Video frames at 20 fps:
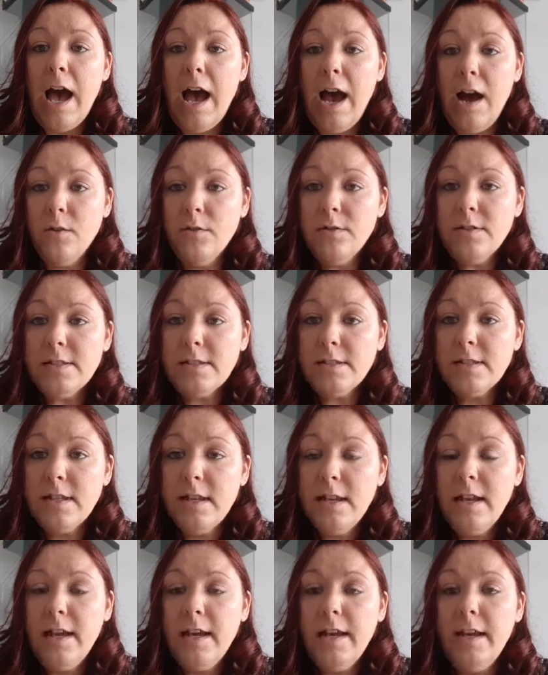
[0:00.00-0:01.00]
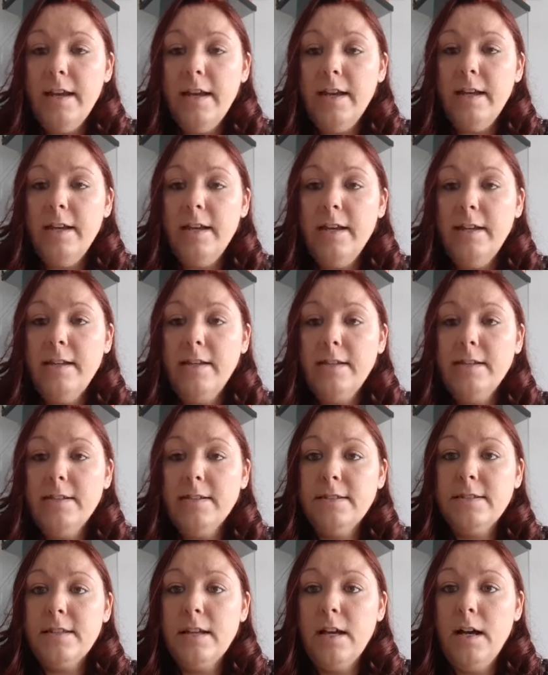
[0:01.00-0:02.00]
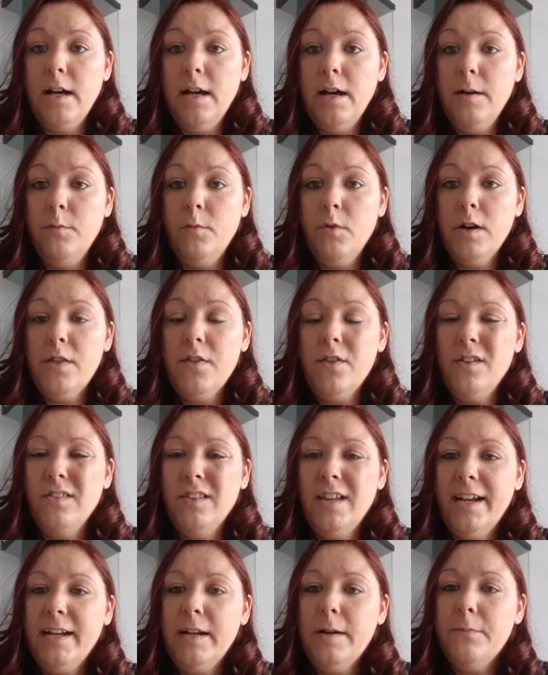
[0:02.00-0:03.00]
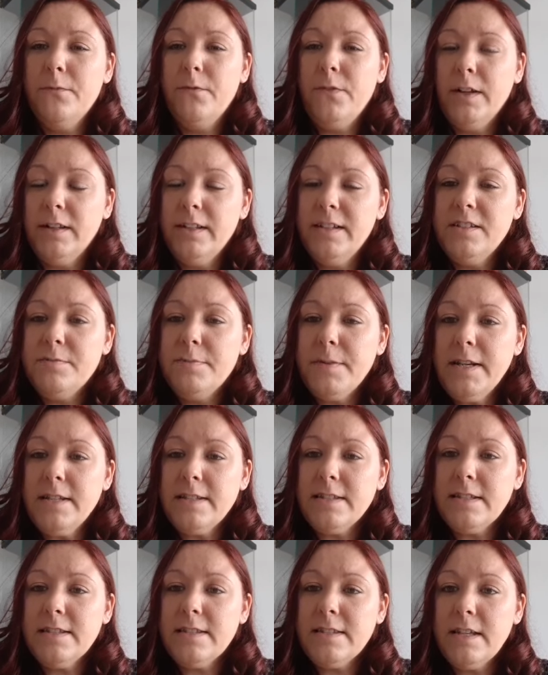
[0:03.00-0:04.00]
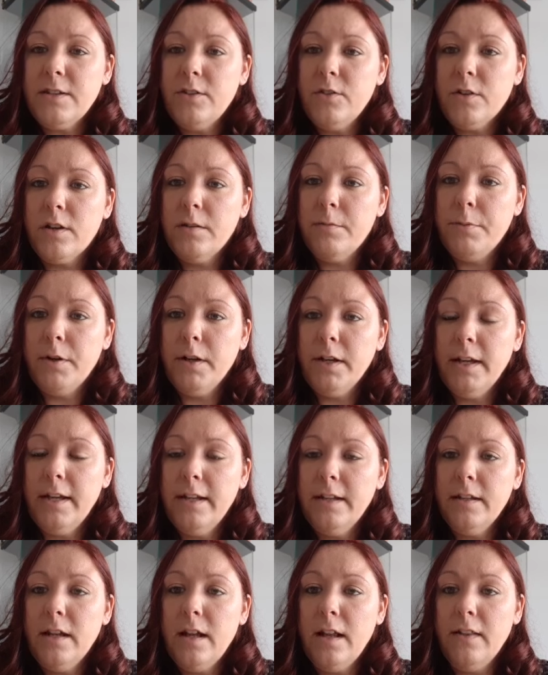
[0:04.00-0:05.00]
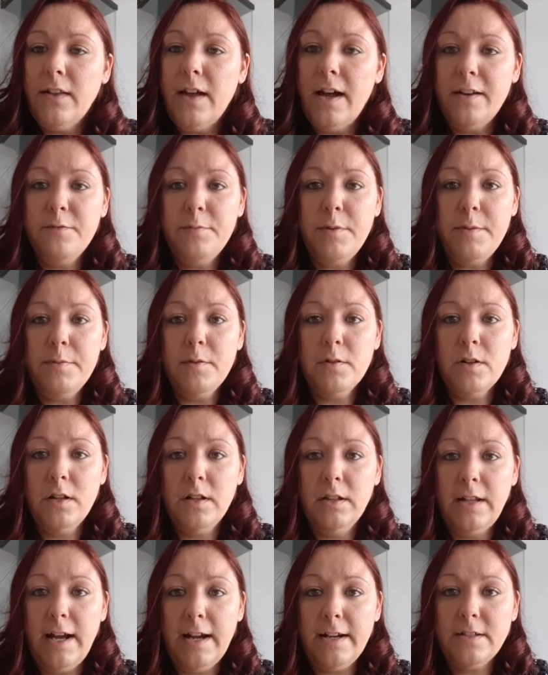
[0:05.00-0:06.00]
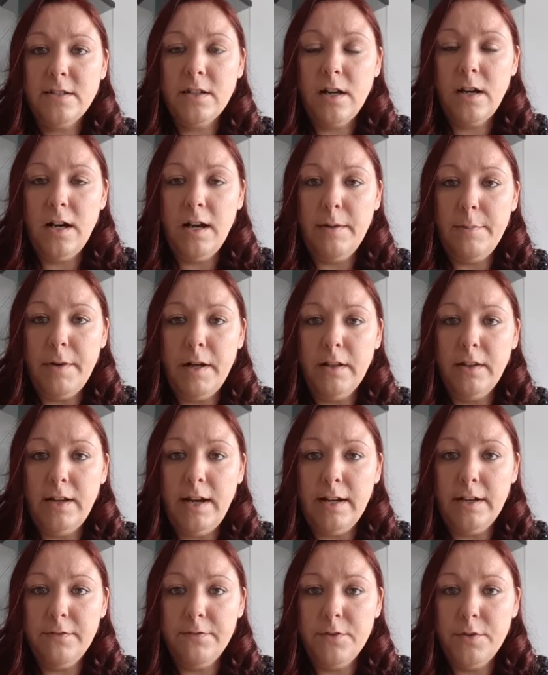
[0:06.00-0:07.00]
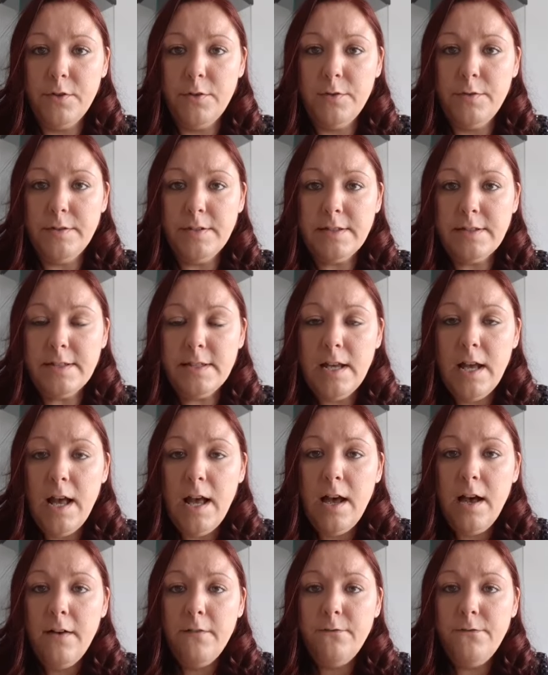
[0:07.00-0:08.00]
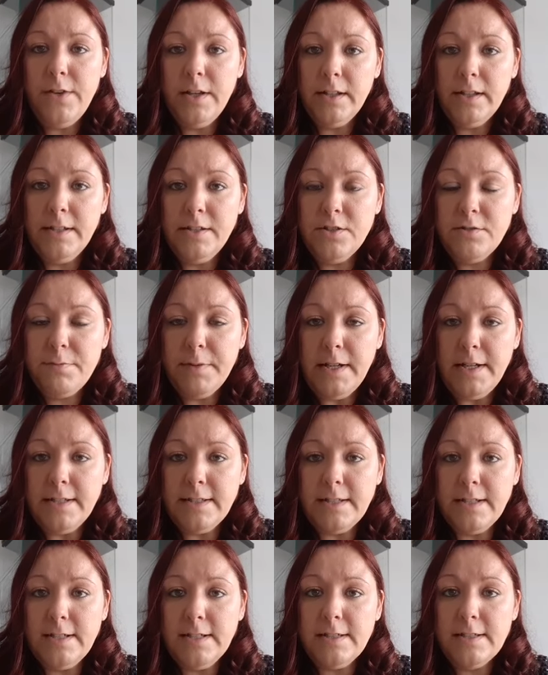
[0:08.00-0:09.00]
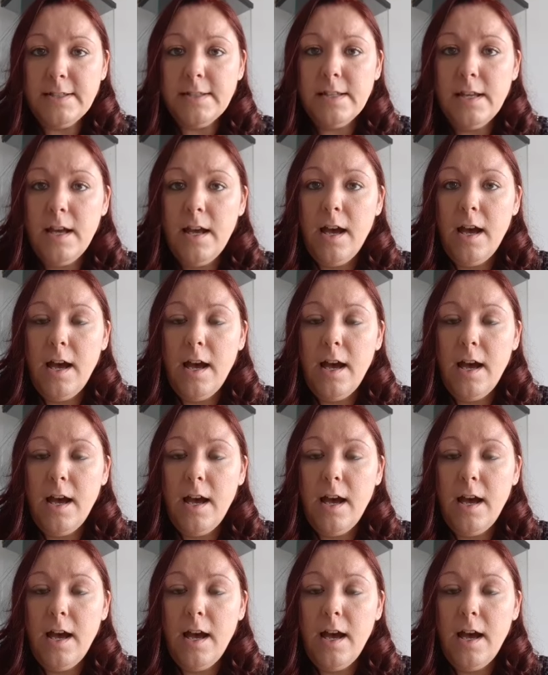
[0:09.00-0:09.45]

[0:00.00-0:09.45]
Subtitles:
house. It is one of the light up village pieces that you could put in. A lot of people collect a lot of those village pieces.